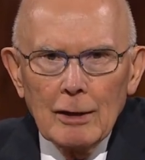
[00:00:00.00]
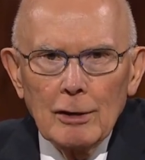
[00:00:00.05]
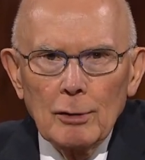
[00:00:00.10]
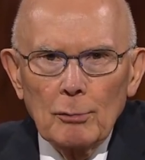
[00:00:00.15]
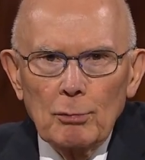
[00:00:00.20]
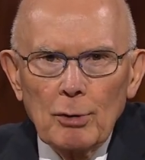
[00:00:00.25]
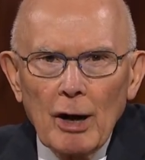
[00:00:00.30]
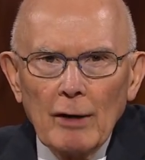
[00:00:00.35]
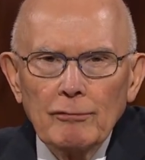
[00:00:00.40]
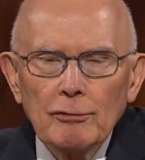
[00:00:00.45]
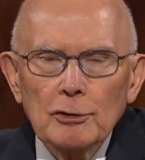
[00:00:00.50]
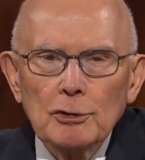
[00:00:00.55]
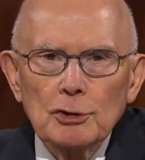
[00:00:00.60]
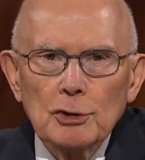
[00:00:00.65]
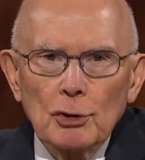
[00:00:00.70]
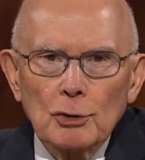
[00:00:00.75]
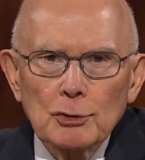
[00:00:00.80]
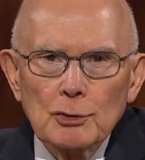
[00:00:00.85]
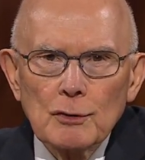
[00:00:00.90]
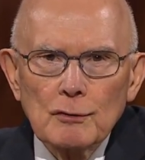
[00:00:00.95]
The prophet
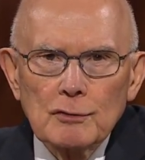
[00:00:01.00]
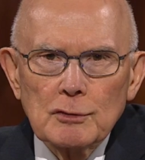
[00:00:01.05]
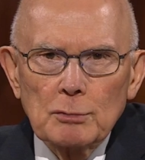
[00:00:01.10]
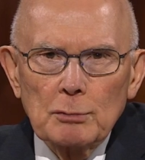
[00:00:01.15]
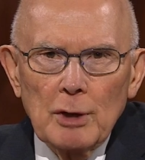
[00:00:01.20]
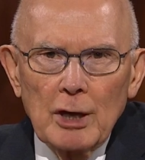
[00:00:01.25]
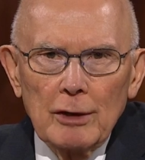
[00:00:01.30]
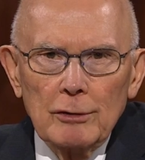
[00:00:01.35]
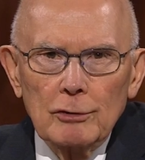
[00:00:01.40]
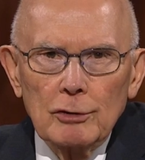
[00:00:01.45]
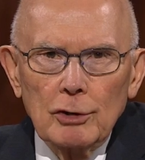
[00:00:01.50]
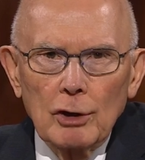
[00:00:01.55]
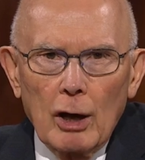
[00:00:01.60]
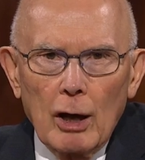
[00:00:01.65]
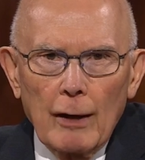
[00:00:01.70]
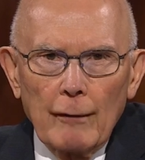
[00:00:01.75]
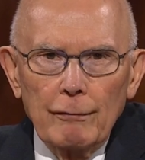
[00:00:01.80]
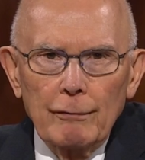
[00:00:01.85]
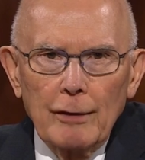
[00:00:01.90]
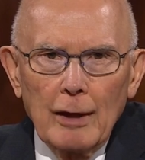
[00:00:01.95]
Joseph Smith
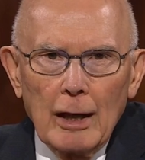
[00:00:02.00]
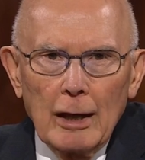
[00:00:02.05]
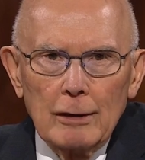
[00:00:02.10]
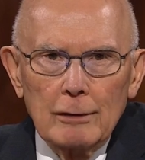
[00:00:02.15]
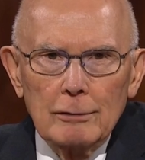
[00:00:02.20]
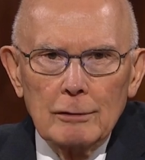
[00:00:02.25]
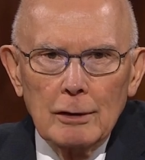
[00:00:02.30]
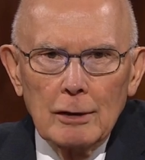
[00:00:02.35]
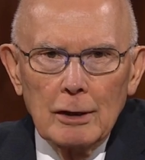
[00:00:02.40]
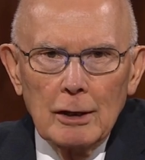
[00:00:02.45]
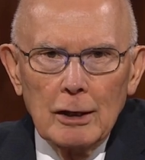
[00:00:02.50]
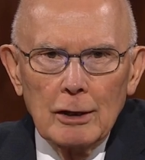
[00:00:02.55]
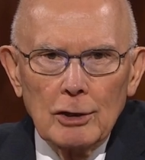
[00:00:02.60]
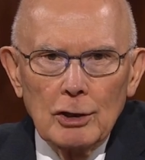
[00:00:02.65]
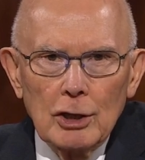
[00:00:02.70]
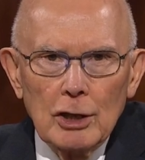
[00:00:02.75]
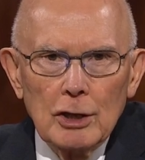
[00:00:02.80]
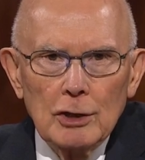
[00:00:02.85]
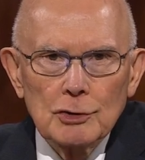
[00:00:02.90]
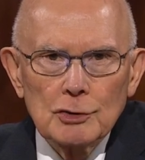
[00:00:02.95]
taught that
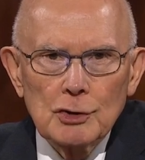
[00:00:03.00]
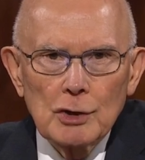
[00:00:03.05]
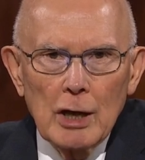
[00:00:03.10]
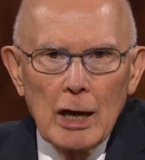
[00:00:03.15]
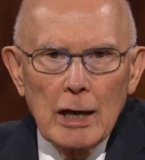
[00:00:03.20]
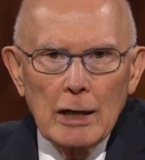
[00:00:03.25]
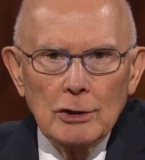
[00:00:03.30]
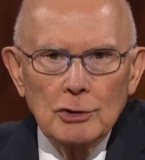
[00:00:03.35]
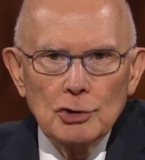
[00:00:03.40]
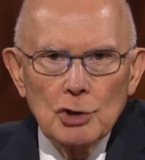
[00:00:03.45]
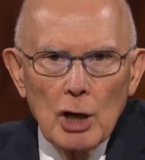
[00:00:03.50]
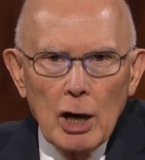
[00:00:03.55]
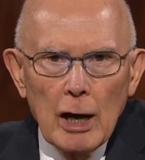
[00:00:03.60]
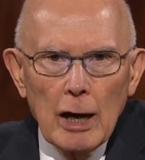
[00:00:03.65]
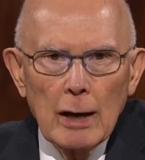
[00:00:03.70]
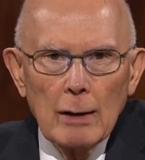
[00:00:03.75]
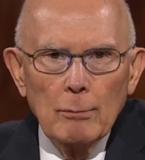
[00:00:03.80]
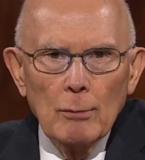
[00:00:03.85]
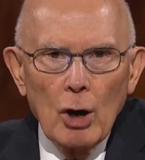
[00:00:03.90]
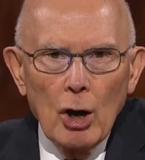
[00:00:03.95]
it is a
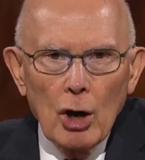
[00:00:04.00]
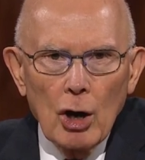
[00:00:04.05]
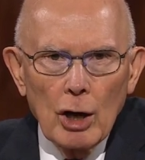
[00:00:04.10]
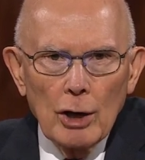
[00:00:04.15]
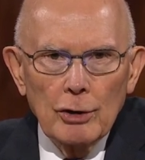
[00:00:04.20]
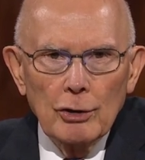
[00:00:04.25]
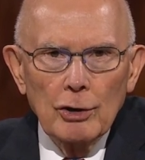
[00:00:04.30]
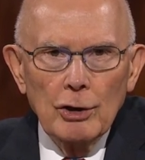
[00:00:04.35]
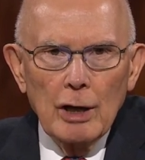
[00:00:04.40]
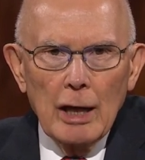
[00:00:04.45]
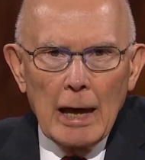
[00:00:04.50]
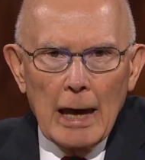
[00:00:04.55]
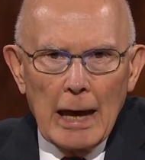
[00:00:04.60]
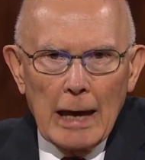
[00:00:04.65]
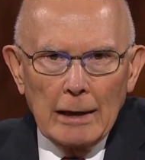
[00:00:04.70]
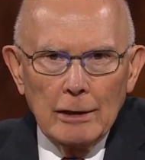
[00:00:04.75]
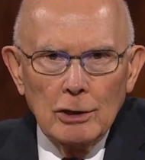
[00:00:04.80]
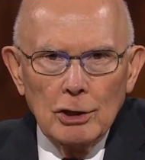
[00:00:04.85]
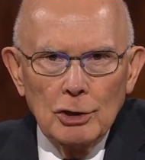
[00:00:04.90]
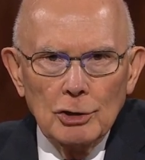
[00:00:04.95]
time-honored
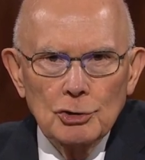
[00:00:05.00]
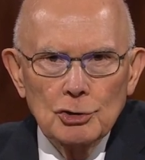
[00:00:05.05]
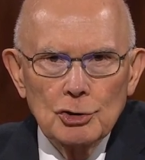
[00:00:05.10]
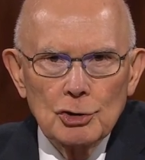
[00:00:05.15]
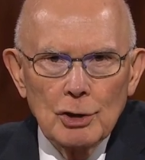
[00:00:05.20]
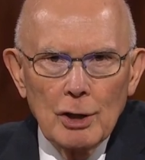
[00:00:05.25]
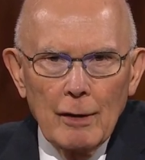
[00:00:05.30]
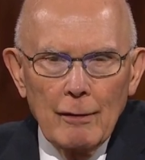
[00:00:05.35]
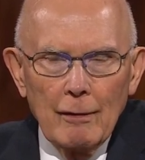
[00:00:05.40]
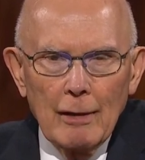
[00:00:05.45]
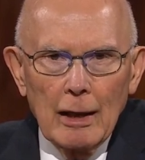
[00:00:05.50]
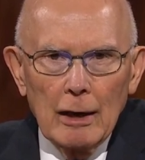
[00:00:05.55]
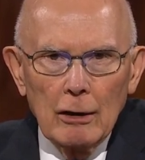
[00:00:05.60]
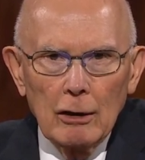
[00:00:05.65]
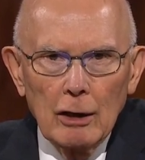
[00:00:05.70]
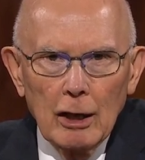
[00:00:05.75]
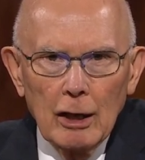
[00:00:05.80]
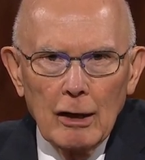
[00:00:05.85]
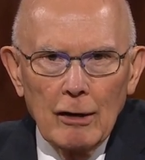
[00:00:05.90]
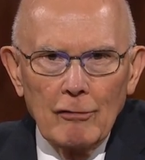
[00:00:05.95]
adage that
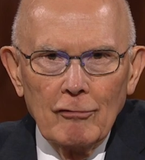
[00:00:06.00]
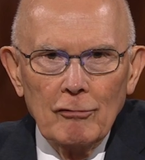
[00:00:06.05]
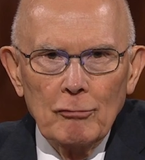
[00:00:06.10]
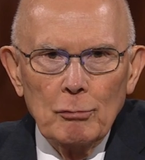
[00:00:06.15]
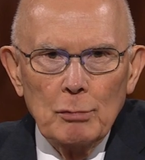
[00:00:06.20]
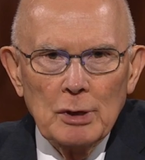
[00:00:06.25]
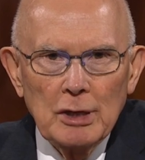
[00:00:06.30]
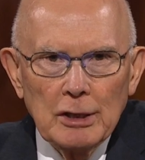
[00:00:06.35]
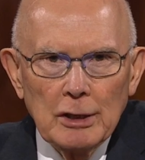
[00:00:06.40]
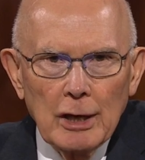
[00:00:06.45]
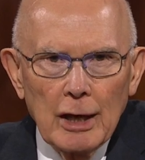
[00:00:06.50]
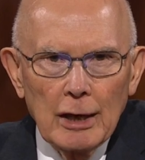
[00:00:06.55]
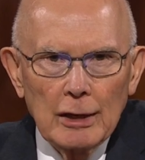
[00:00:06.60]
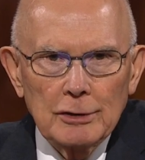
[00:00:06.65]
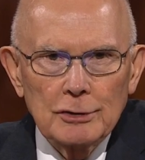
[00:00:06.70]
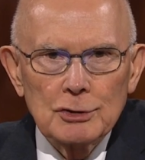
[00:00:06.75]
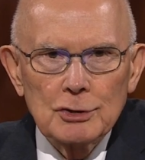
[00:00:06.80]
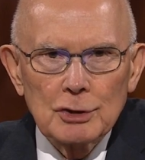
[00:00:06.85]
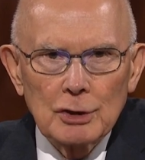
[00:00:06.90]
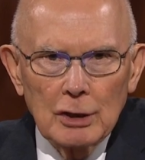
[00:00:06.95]
love
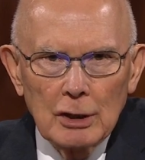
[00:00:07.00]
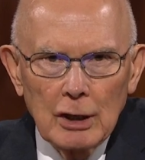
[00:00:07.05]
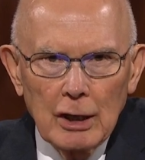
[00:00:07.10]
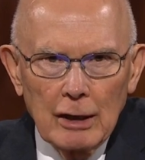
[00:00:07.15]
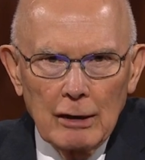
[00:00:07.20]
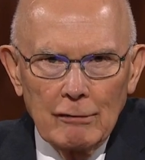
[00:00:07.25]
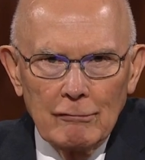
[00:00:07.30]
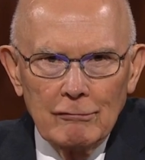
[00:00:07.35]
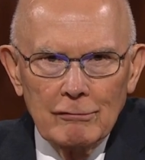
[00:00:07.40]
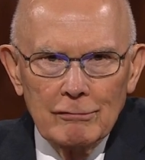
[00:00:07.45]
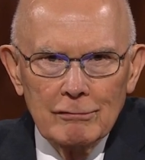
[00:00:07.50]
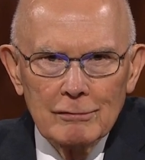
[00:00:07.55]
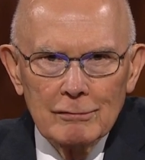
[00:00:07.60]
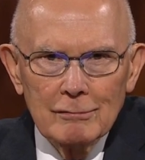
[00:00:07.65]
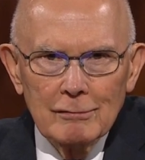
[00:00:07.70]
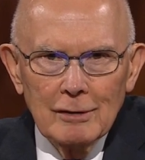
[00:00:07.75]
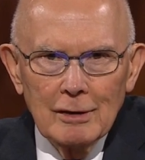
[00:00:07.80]
begets love.